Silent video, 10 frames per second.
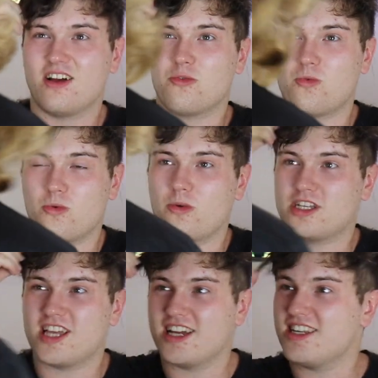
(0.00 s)

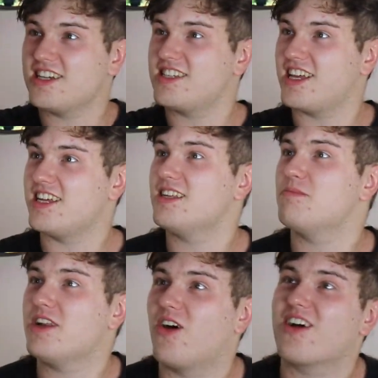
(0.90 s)
Which side do I say need to
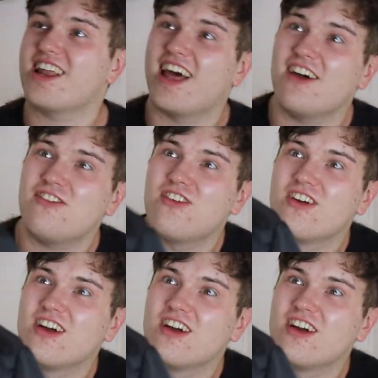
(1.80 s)
be longer, love?